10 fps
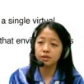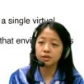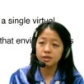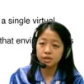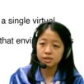
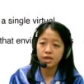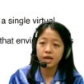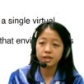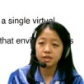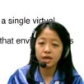is that
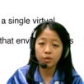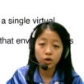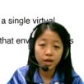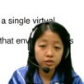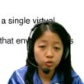I would like
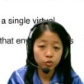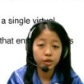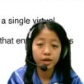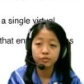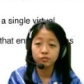to create
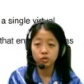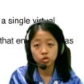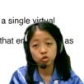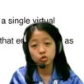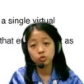a virtual
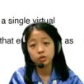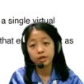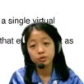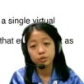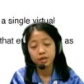tool that could